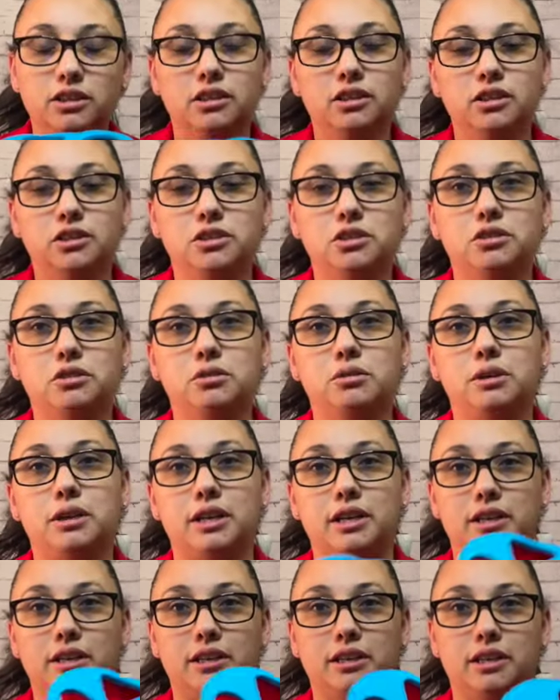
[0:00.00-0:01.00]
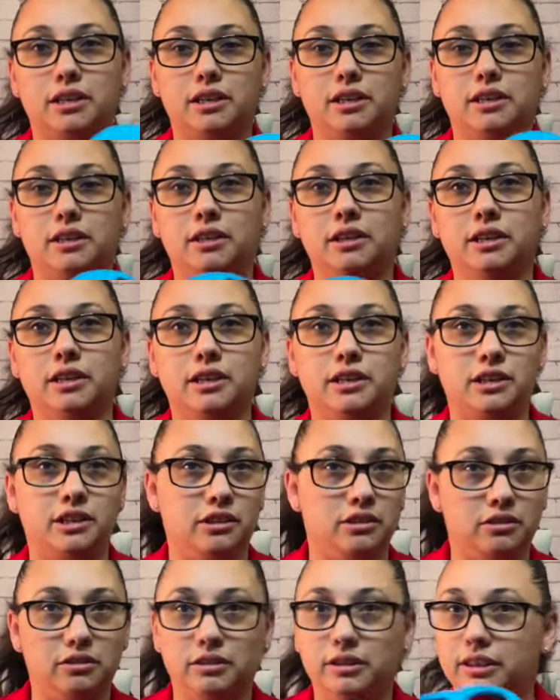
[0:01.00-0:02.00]
So again, you
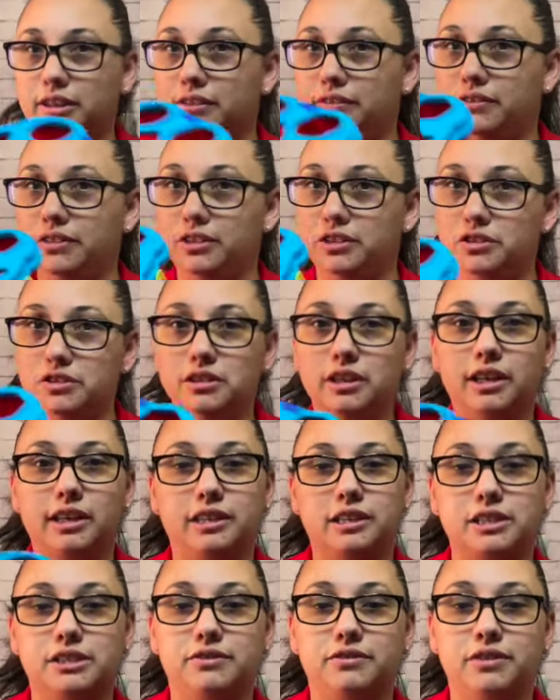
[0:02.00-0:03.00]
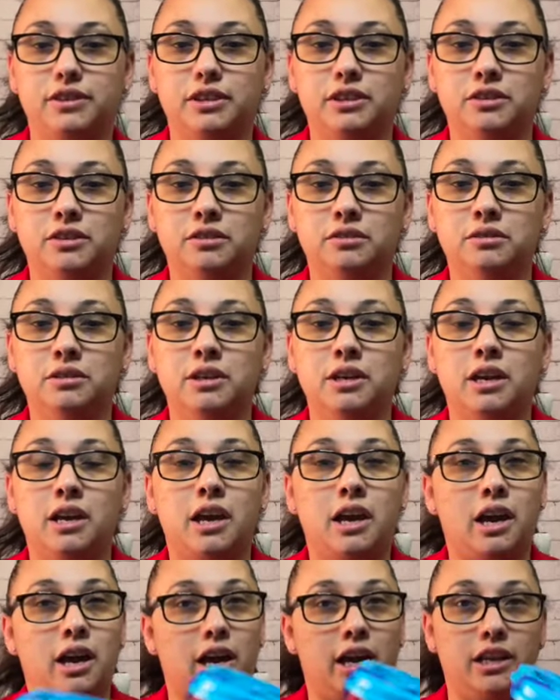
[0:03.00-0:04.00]
know, if you do like this video,
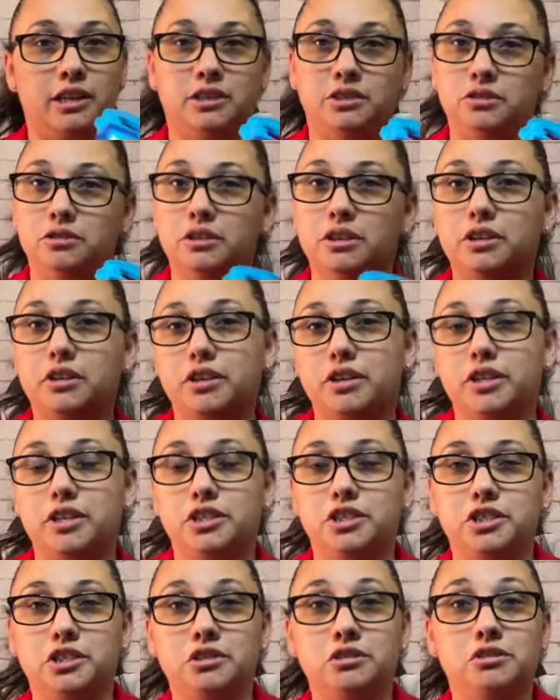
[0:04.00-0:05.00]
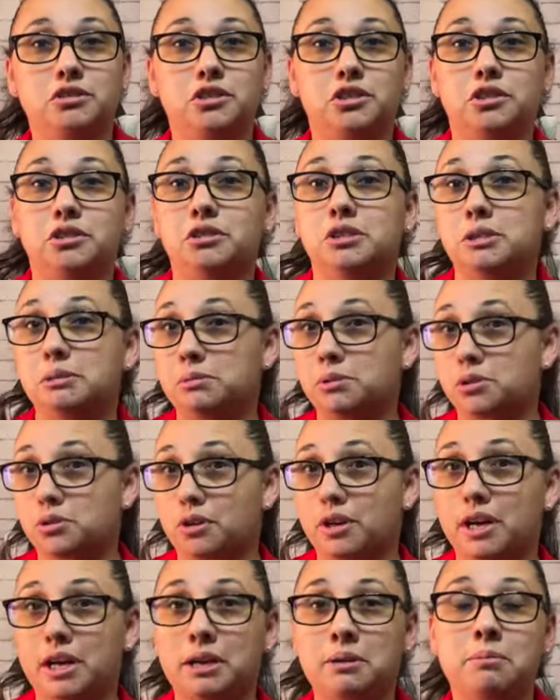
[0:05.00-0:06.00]
I do encourage you to
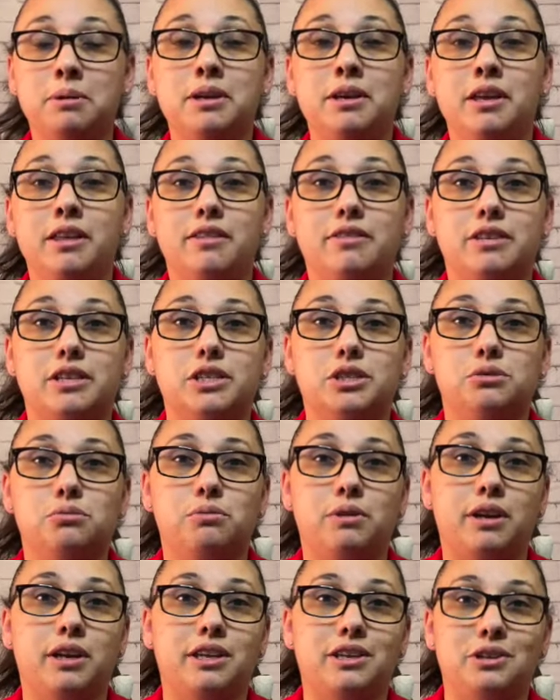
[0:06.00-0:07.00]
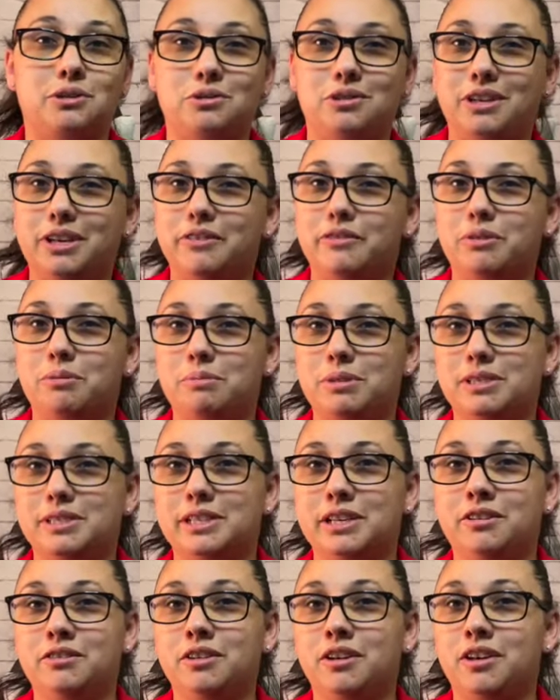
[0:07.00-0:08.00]
subscribe. This way you never miss
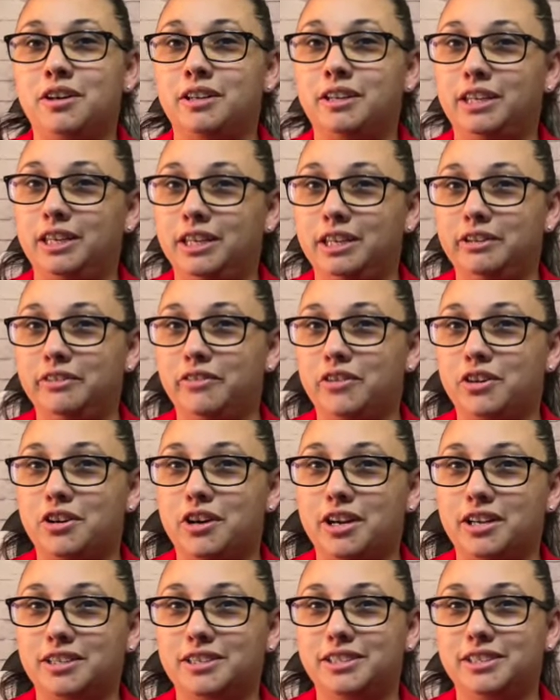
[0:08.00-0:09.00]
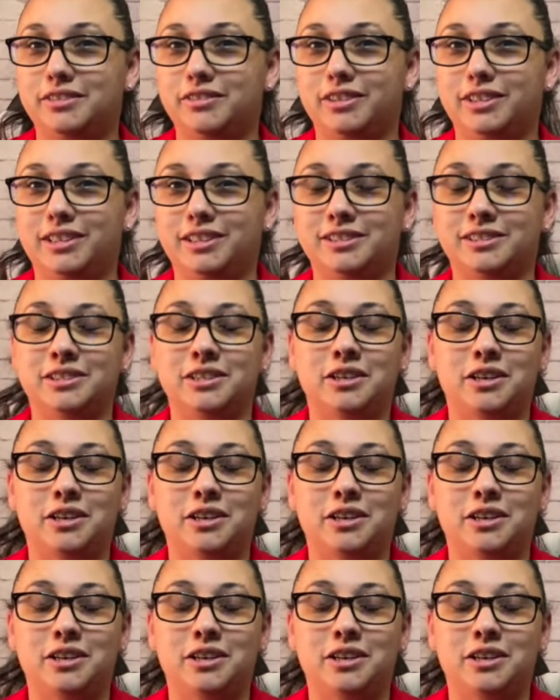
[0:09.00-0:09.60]
out on any of our activities.